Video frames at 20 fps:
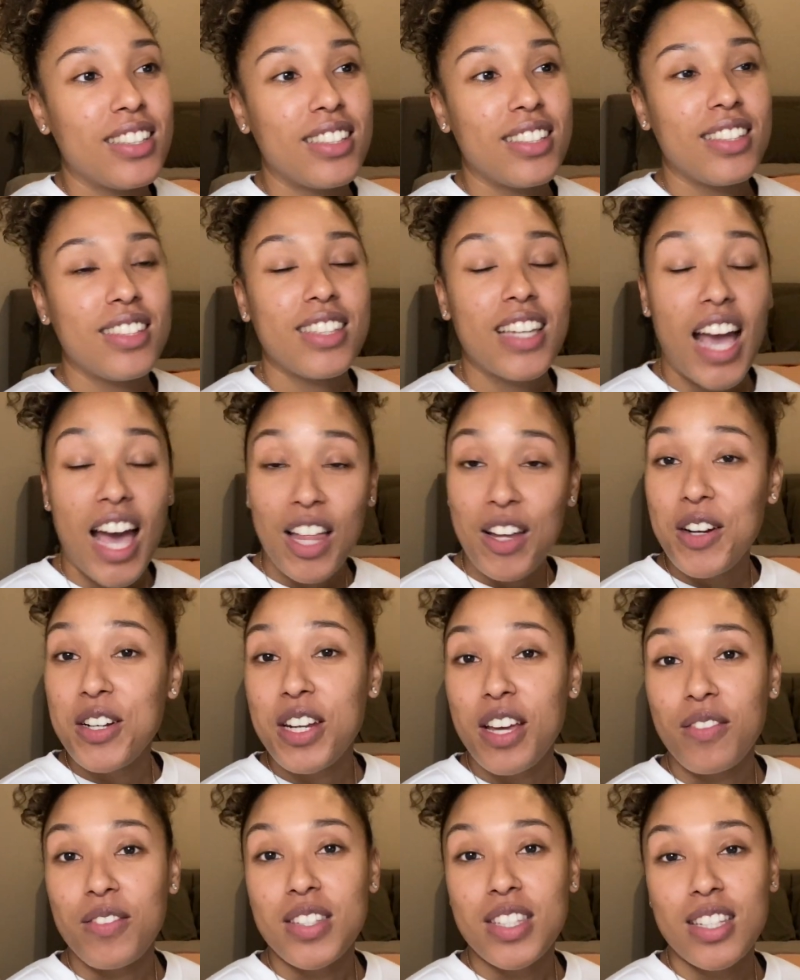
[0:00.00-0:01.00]
calorie
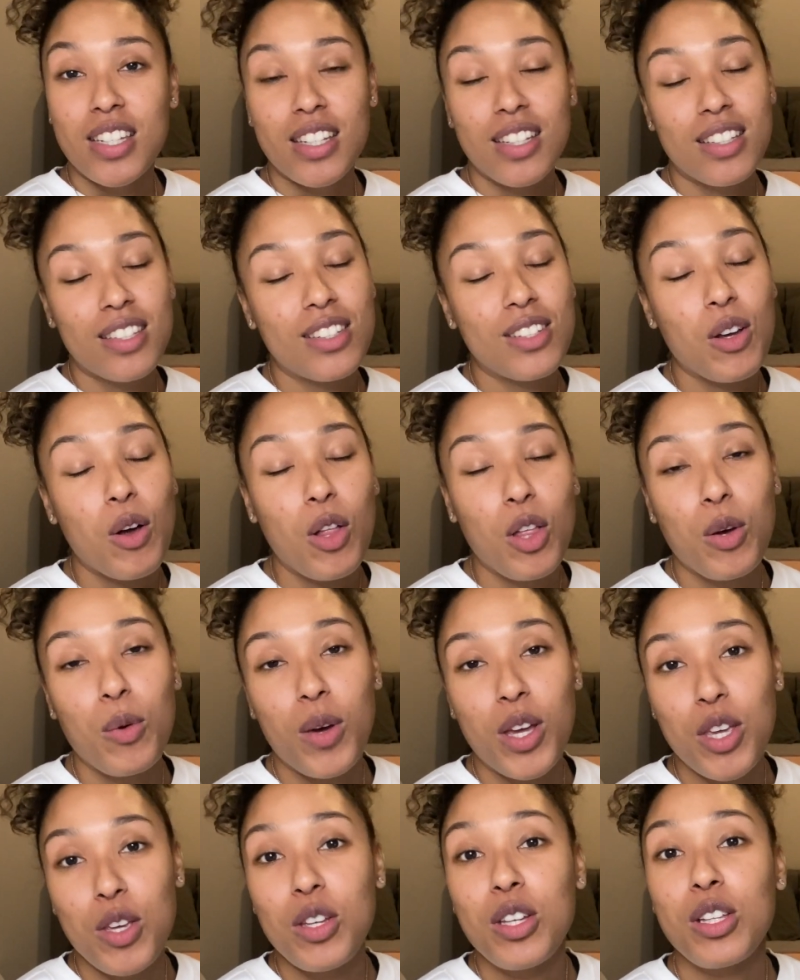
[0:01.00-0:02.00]
deficit is the only
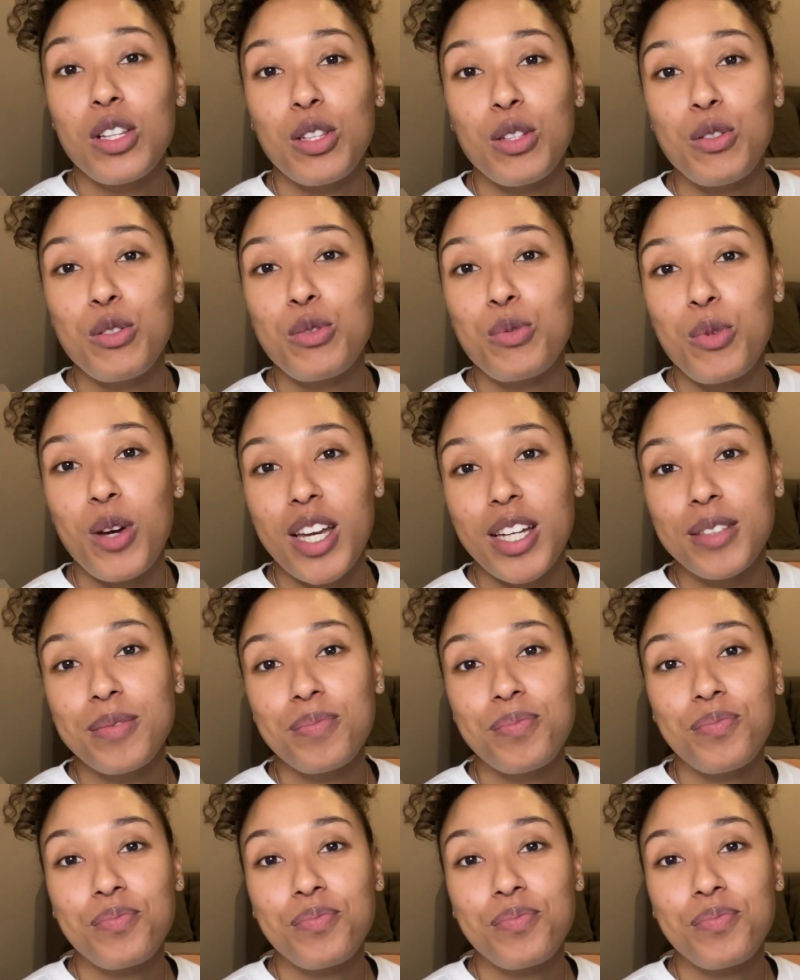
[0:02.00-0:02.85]
way you can lose weight.